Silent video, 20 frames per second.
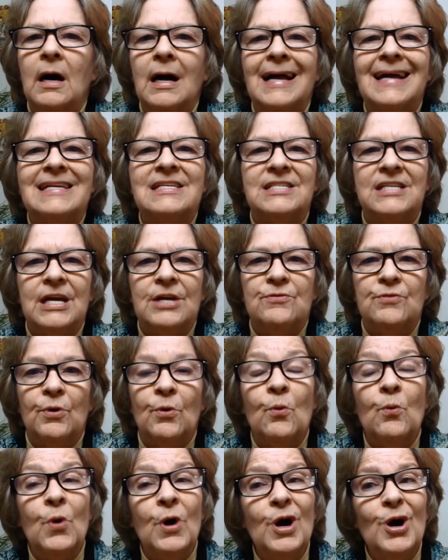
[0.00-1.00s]
etc.
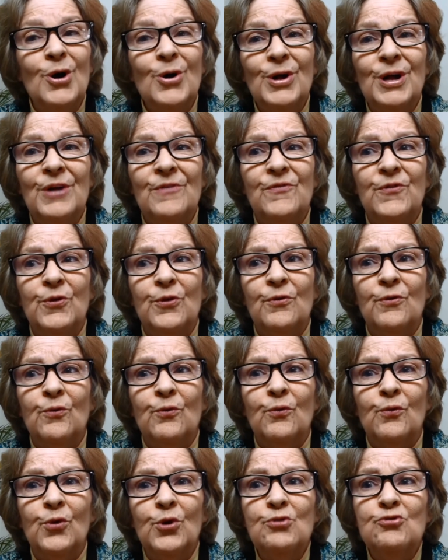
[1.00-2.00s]
Well, if your
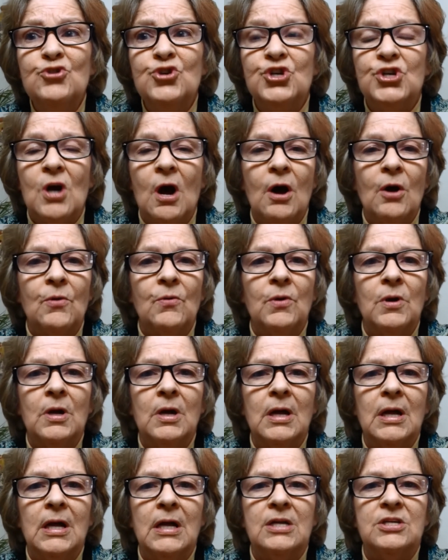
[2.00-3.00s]
root
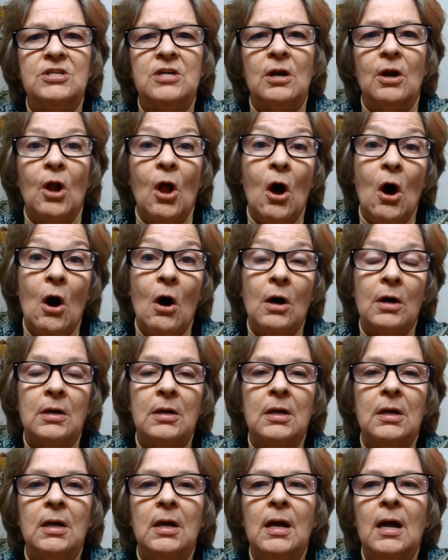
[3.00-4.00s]
chakra is
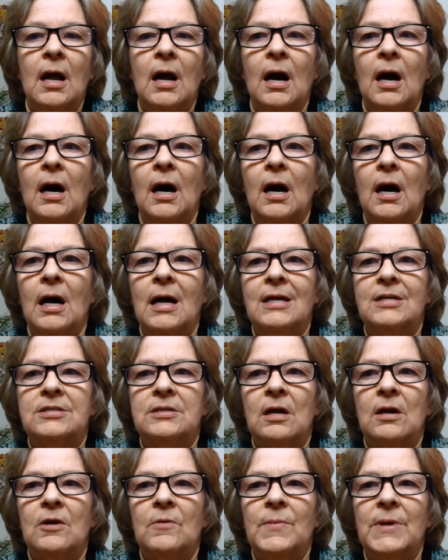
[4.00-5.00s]
clogged, it's
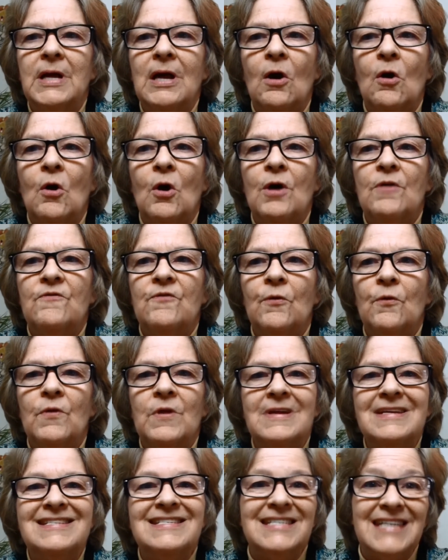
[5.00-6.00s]
going to be hard for
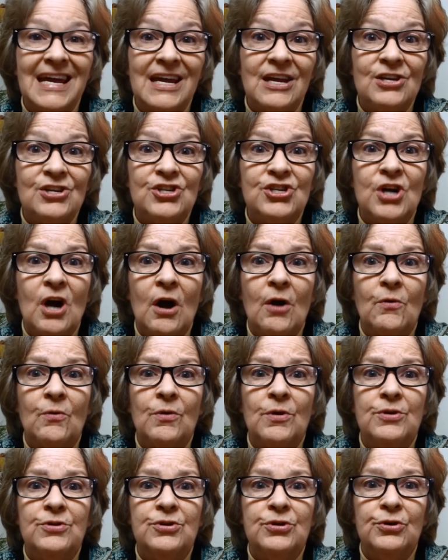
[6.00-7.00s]
the second
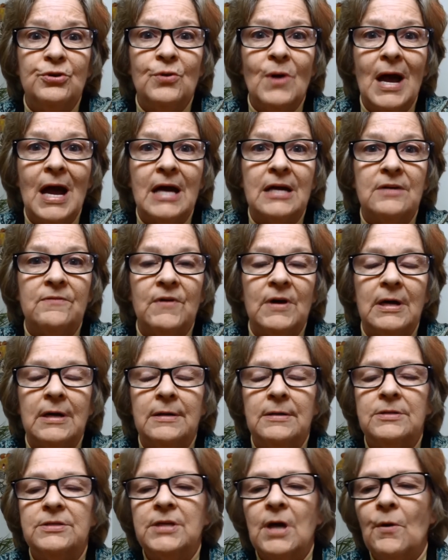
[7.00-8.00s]
chakra to activate.
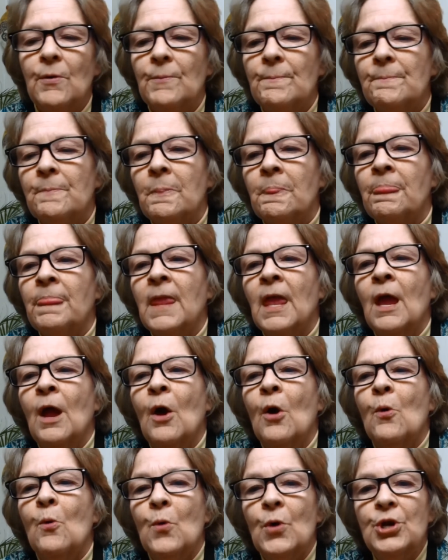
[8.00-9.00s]
So,
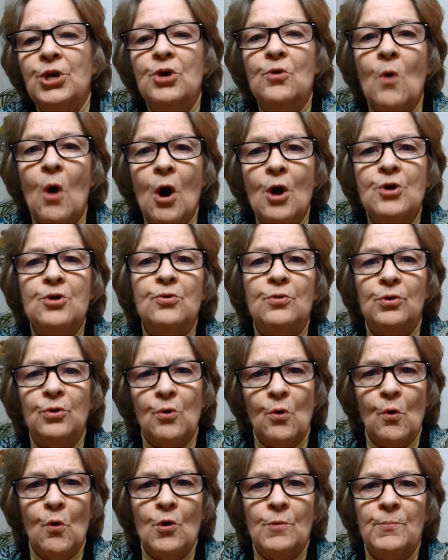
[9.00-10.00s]
when you are doing
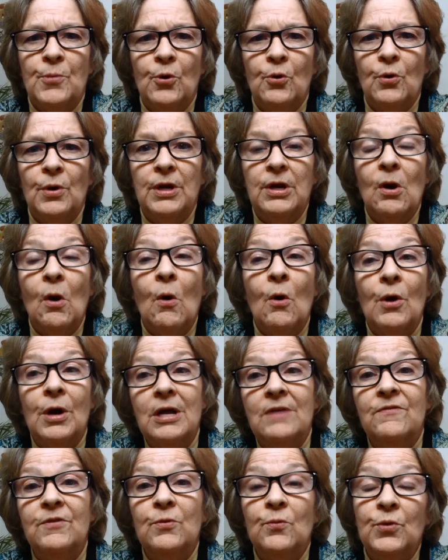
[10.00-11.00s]
cord pulling, or
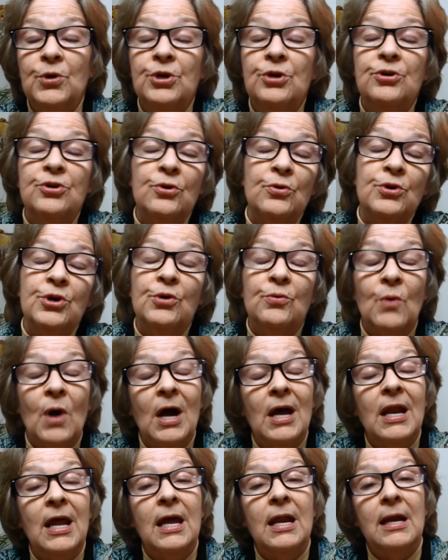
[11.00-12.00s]
even when you're doing your
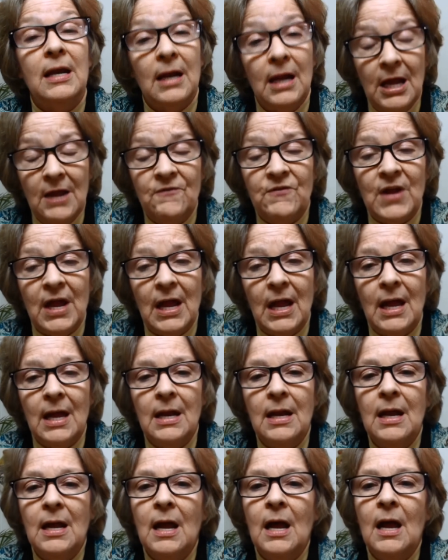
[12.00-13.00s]
right hand and left hand,